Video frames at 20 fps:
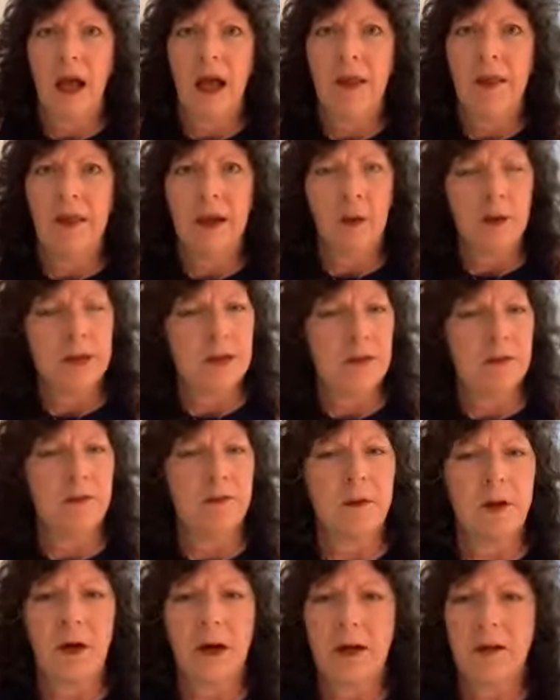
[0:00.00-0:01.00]
there was a
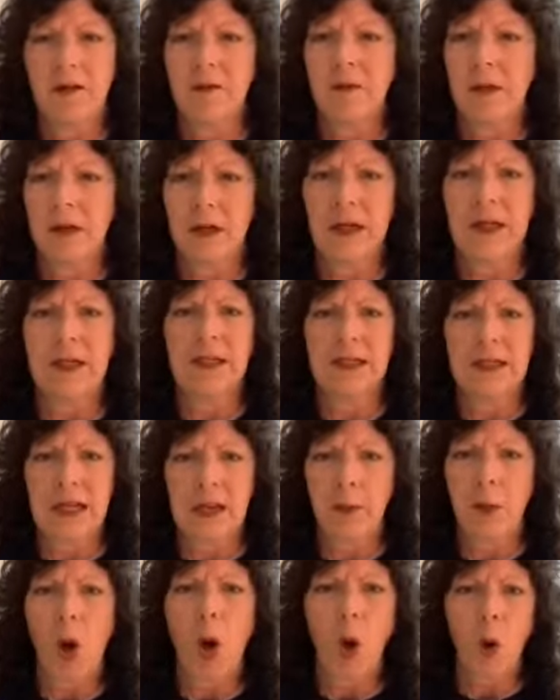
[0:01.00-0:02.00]
very, very
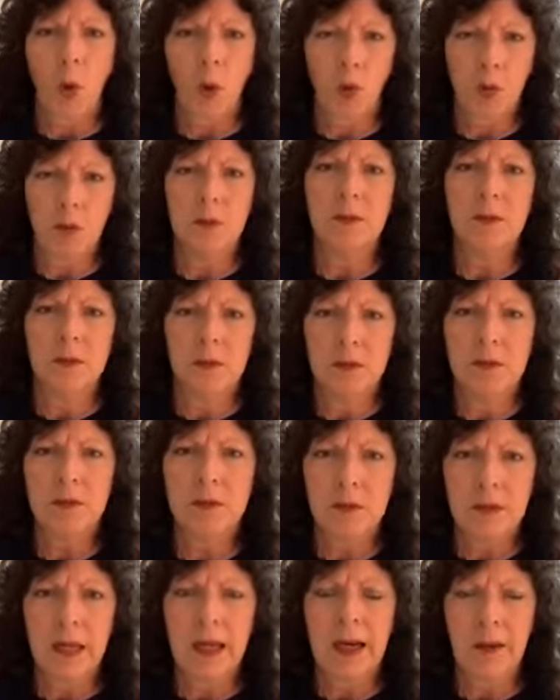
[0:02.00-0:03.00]
deep hole
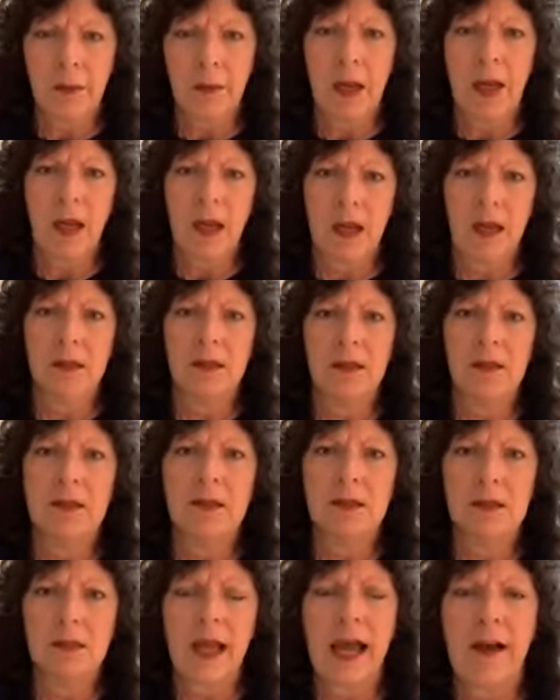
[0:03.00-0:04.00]
in me
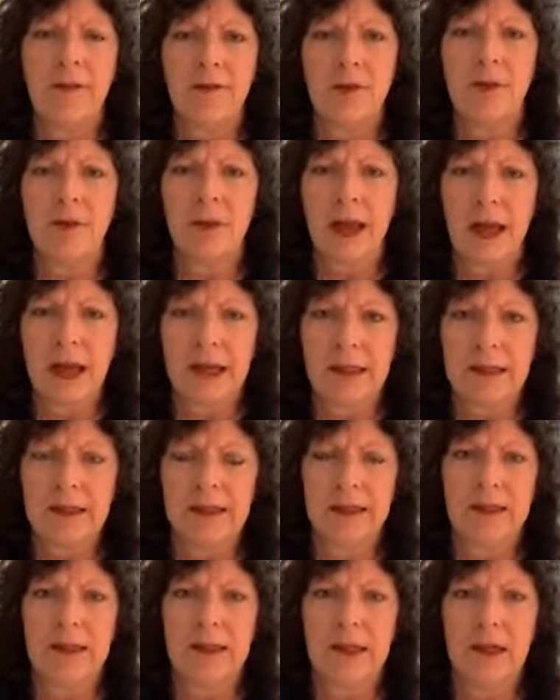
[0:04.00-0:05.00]
after that.
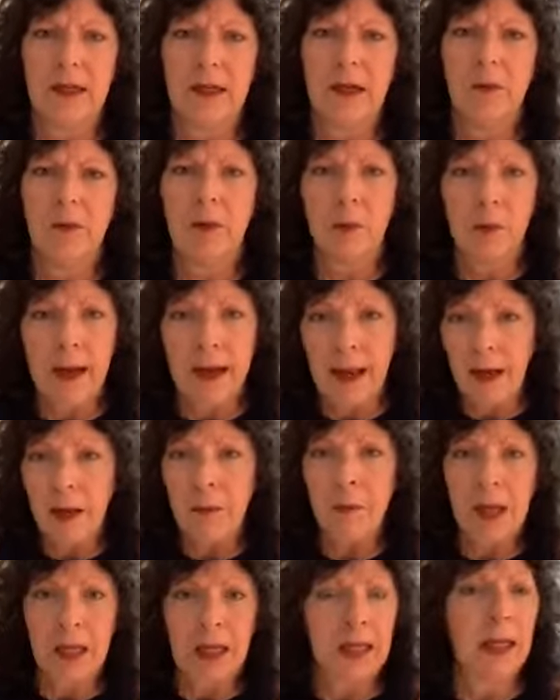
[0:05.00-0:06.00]
We ran out of
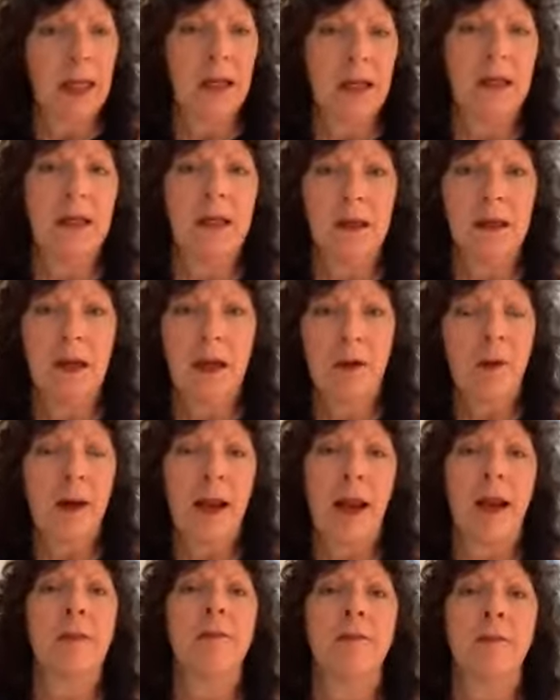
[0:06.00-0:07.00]
money, we
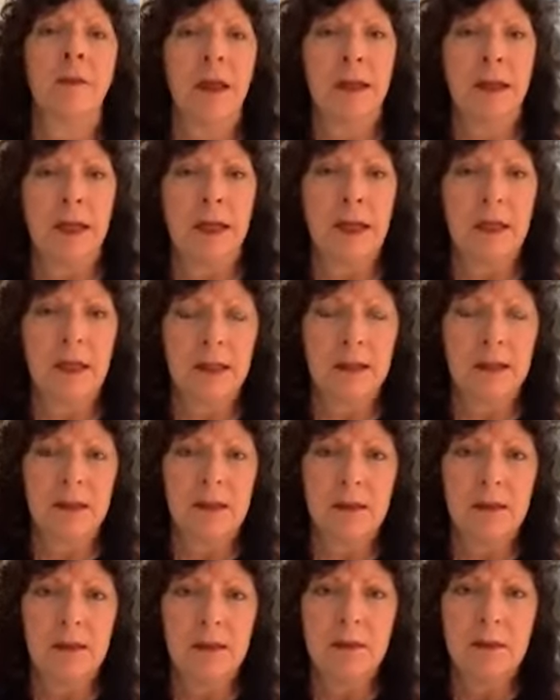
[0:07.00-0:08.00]
ran out of funding.
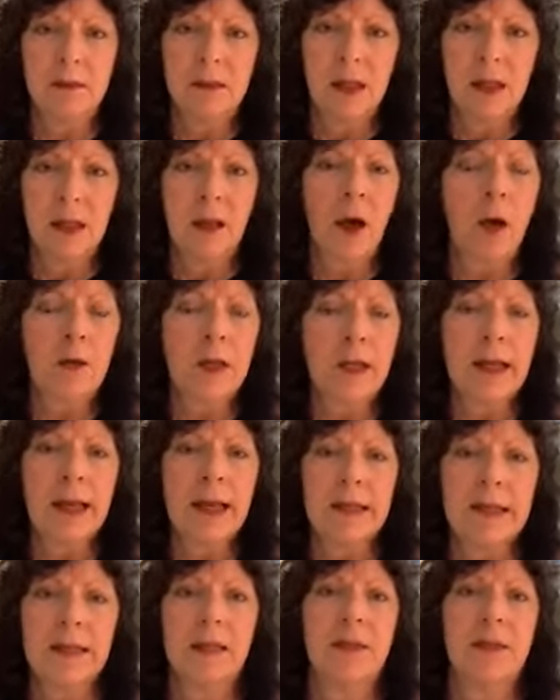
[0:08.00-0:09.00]
It only
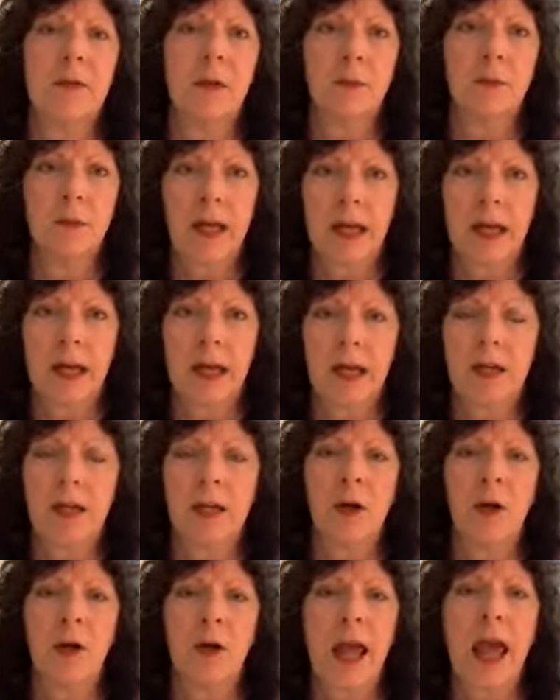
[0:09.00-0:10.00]
lasted about a
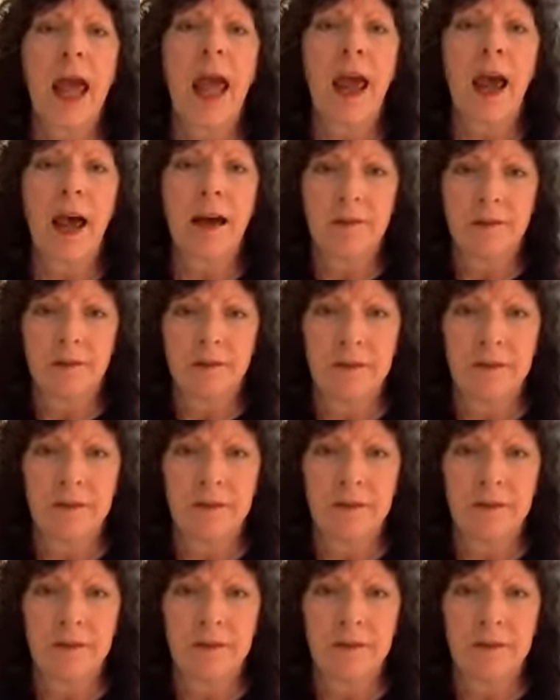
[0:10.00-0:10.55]
year and a half.